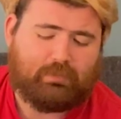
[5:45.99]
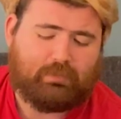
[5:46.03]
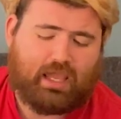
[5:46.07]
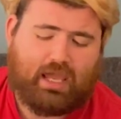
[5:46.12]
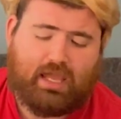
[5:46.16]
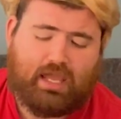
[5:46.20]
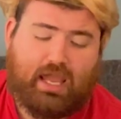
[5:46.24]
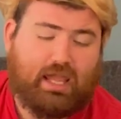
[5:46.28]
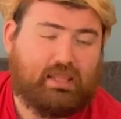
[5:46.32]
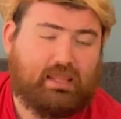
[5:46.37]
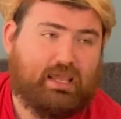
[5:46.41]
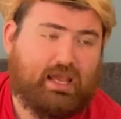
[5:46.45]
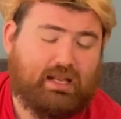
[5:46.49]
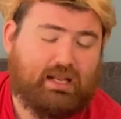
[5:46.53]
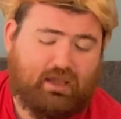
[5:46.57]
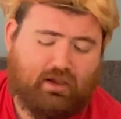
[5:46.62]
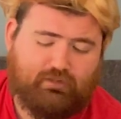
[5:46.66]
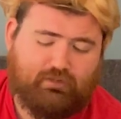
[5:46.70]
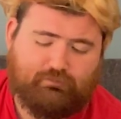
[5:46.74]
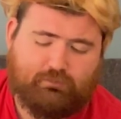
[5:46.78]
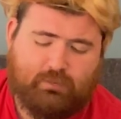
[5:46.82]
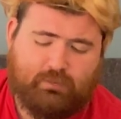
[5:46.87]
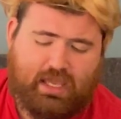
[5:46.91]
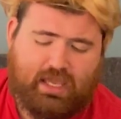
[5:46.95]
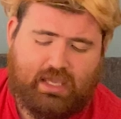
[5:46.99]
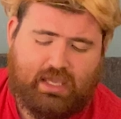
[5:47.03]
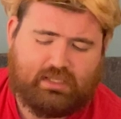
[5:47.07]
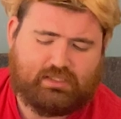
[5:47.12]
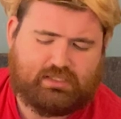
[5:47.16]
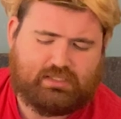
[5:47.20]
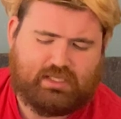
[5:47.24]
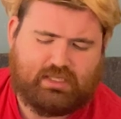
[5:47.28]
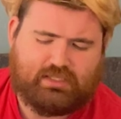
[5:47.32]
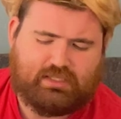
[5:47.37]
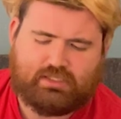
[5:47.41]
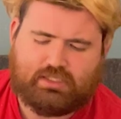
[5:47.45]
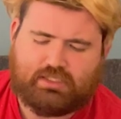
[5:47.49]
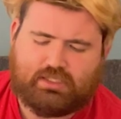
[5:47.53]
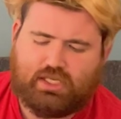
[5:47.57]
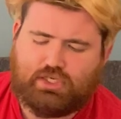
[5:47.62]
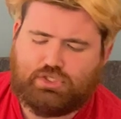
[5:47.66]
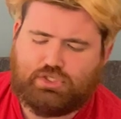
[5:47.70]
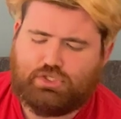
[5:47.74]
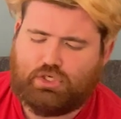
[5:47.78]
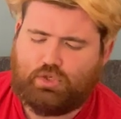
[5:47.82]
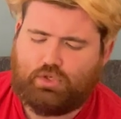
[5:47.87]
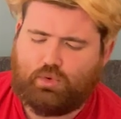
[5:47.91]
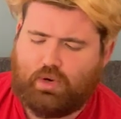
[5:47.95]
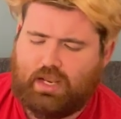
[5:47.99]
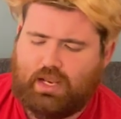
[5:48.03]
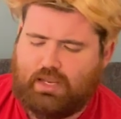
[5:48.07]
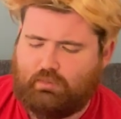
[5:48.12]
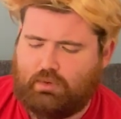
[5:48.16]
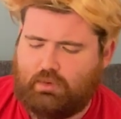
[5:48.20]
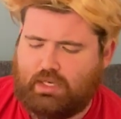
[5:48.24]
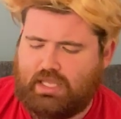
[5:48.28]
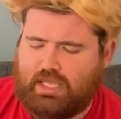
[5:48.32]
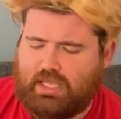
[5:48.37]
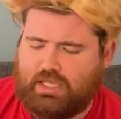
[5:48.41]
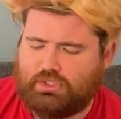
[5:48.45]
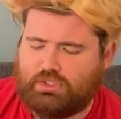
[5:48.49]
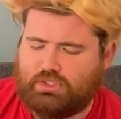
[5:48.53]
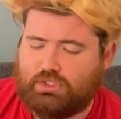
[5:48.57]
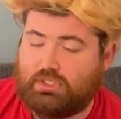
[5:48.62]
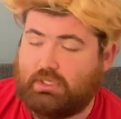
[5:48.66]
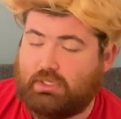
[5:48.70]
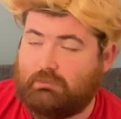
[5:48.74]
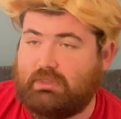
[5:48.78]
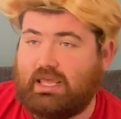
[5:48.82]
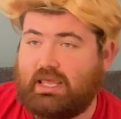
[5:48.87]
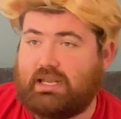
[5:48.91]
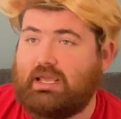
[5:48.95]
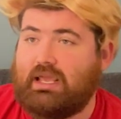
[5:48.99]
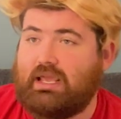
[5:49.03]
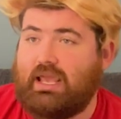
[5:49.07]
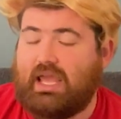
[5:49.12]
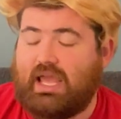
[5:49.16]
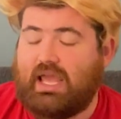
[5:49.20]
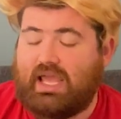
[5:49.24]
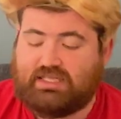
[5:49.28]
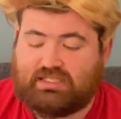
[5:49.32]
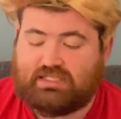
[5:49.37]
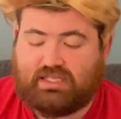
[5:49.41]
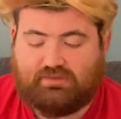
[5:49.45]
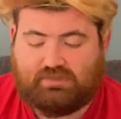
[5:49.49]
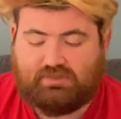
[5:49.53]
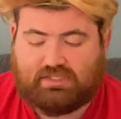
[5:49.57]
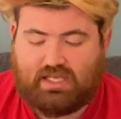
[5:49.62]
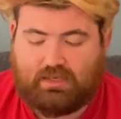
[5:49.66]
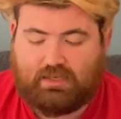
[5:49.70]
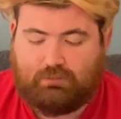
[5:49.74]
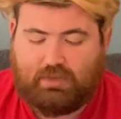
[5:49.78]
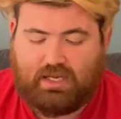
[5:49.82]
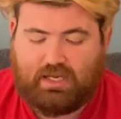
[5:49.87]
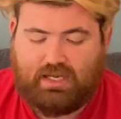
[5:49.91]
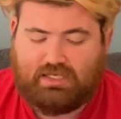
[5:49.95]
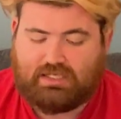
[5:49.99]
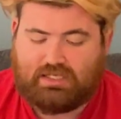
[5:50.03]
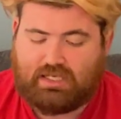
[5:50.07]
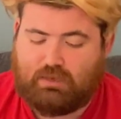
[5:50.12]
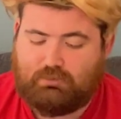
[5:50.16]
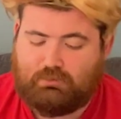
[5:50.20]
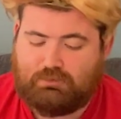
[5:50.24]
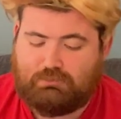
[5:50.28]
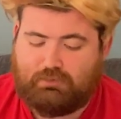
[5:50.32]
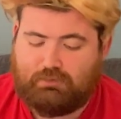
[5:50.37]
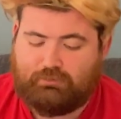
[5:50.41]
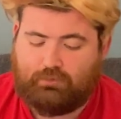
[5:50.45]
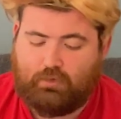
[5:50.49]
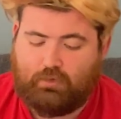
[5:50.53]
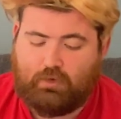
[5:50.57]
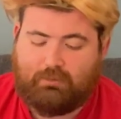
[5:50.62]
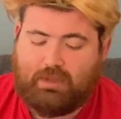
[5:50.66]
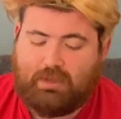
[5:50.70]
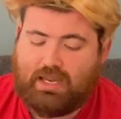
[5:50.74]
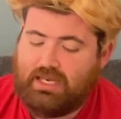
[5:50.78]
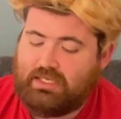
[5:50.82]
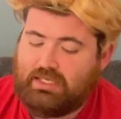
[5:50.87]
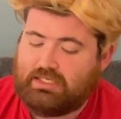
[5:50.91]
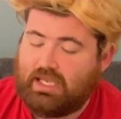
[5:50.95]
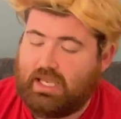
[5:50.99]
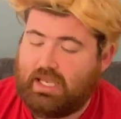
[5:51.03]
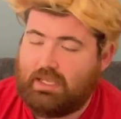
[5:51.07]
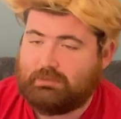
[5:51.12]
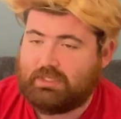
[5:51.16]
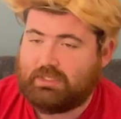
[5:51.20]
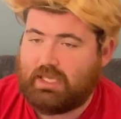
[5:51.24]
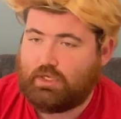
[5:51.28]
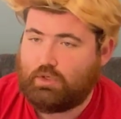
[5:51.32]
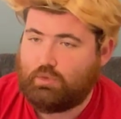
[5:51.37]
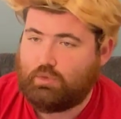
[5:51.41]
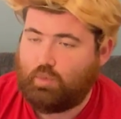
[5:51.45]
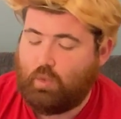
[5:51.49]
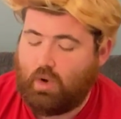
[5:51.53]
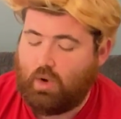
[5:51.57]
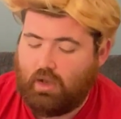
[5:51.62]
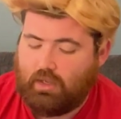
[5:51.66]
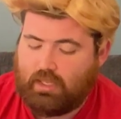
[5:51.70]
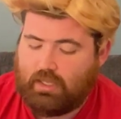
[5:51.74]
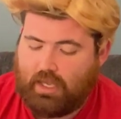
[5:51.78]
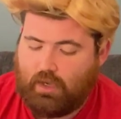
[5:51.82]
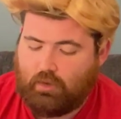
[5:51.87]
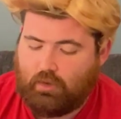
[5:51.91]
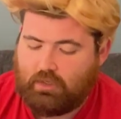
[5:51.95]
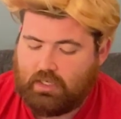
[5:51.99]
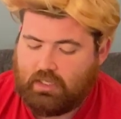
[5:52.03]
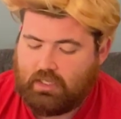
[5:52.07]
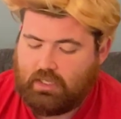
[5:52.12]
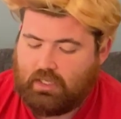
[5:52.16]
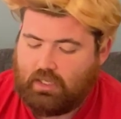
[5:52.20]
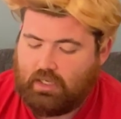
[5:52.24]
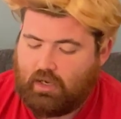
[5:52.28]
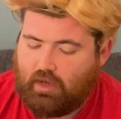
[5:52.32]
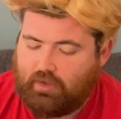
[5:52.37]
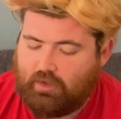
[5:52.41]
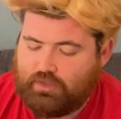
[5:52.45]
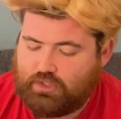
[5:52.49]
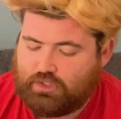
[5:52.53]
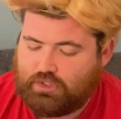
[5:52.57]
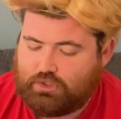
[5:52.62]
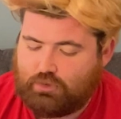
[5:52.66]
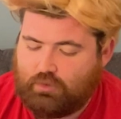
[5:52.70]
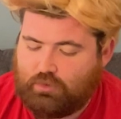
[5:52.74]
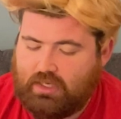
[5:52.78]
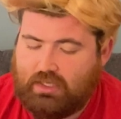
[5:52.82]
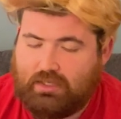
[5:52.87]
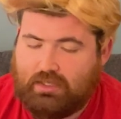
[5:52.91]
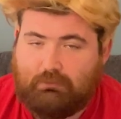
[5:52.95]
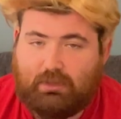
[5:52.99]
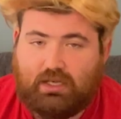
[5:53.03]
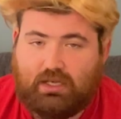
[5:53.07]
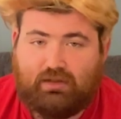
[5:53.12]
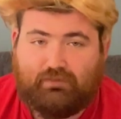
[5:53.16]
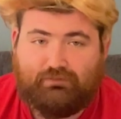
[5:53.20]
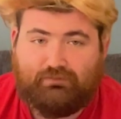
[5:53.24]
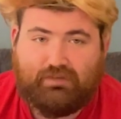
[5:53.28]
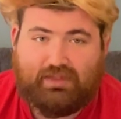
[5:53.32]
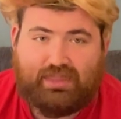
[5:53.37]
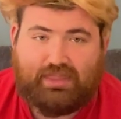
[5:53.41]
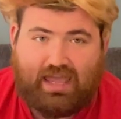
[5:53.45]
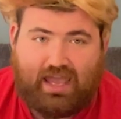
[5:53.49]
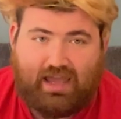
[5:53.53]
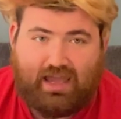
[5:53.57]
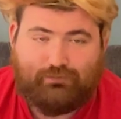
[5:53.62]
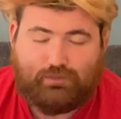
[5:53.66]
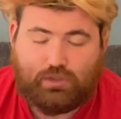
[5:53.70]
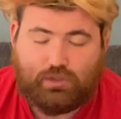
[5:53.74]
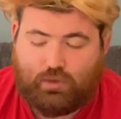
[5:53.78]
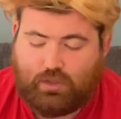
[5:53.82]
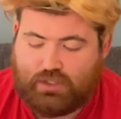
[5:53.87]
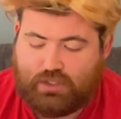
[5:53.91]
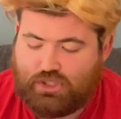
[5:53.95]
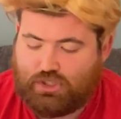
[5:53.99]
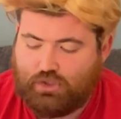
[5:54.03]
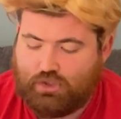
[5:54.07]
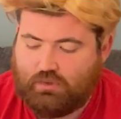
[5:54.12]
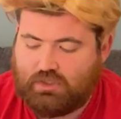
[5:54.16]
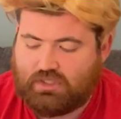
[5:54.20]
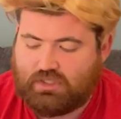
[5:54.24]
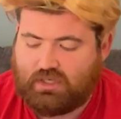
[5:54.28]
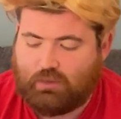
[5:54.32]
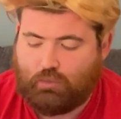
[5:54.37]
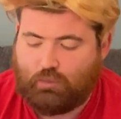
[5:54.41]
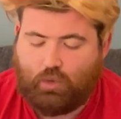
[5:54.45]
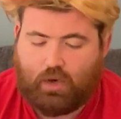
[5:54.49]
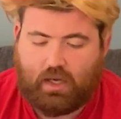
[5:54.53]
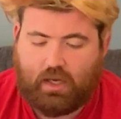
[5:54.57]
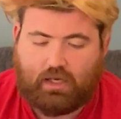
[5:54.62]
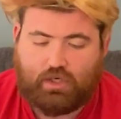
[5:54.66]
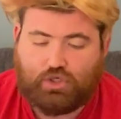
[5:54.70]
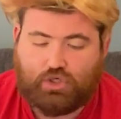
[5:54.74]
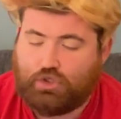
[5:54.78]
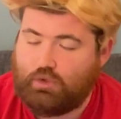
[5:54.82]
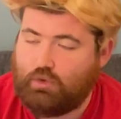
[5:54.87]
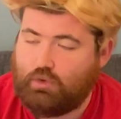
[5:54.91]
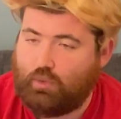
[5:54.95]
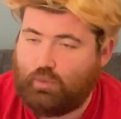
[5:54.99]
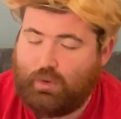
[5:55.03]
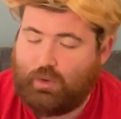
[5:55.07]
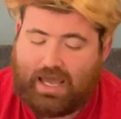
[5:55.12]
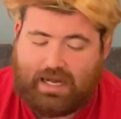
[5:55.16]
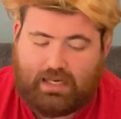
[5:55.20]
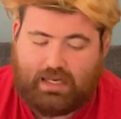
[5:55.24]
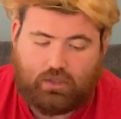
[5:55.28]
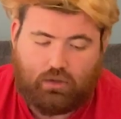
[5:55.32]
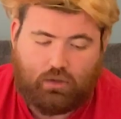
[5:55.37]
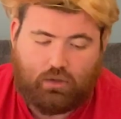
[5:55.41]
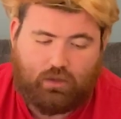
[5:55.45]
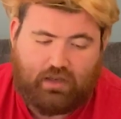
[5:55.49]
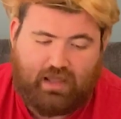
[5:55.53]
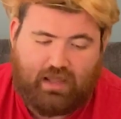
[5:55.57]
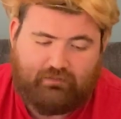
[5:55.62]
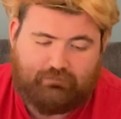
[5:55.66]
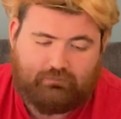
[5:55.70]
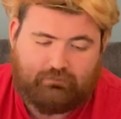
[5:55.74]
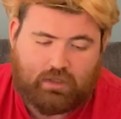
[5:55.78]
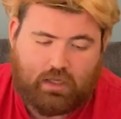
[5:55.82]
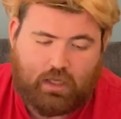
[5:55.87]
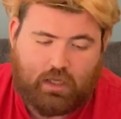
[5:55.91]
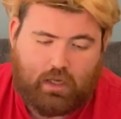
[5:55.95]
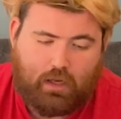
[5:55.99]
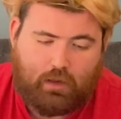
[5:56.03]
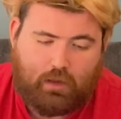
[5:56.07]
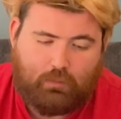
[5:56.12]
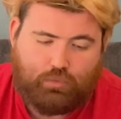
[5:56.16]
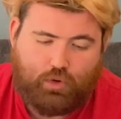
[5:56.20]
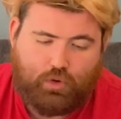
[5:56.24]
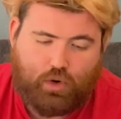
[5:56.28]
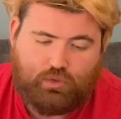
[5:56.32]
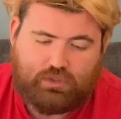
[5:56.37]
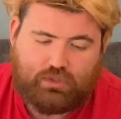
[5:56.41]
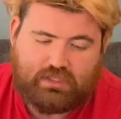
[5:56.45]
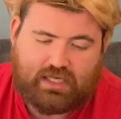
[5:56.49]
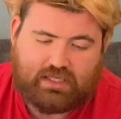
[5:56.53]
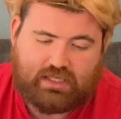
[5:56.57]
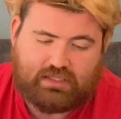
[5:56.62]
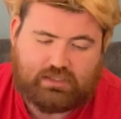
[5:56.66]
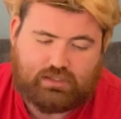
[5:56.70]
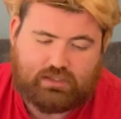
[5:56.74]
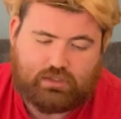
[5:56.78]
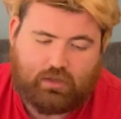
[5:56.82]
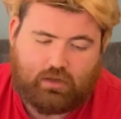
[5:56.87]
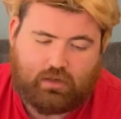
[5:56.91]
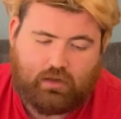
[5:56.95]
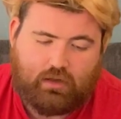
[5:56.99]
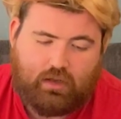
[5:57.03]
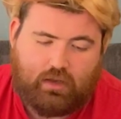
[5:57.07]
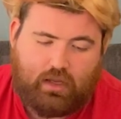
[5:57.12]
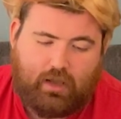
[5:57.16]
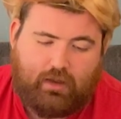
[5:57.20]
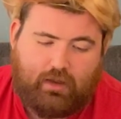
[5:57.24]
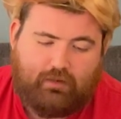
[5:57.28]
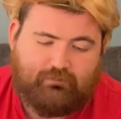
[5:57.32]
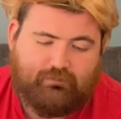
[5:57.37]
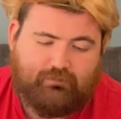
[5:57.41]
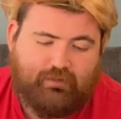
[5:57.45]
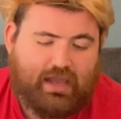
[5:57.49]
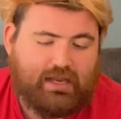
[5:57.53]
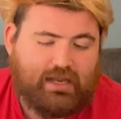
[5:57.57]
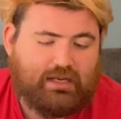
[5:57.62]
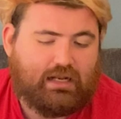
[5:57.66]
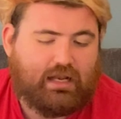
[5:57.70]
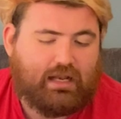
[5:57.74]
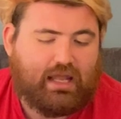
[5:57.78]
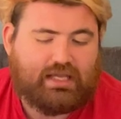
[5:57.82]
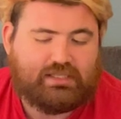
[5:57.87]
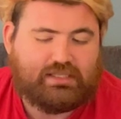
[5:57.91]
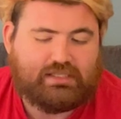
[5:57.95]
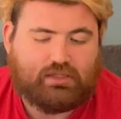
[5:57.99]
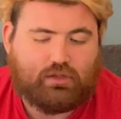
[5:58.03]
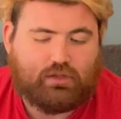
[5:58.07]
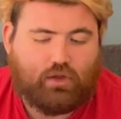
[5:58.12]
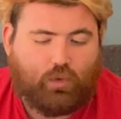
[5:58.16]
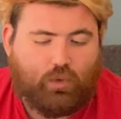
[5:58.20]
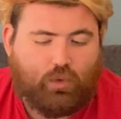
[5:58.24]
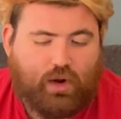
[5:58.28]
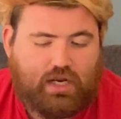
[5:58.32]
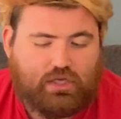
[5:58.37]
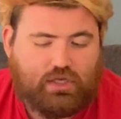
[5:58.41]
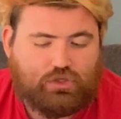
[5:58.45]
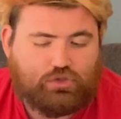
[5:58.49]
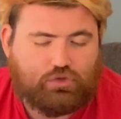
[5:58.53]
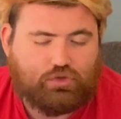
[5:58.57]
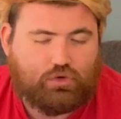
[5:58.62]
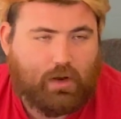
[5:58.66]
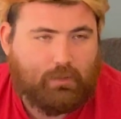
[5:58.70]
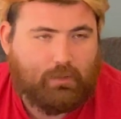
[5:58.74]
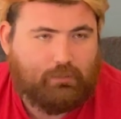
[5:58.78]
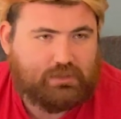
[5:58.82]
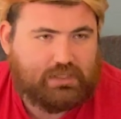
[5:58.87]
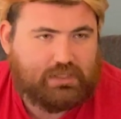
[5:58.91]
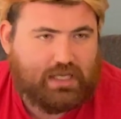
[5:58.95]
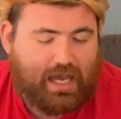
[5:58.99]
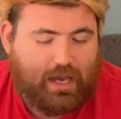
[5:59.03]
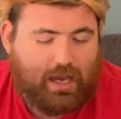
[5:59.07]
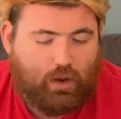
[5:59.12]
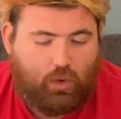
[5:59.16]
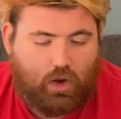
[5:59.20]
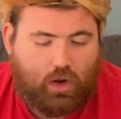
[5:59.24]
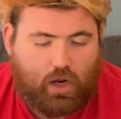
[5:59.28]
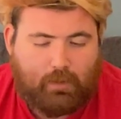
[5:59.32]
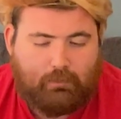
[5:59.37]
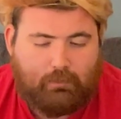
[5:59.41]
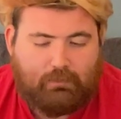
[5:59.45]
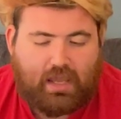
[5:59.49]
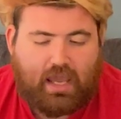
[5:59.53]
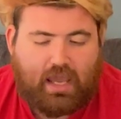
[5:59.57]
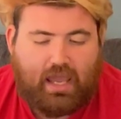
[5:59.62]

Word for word: And, and they love me. It's it's such a great relationship that, as I've said many times before, many times I could walk out on the street in the middle of Fifth Avenue and shoot someone, shoot a radical left protester vandalizing the great Trump Tower,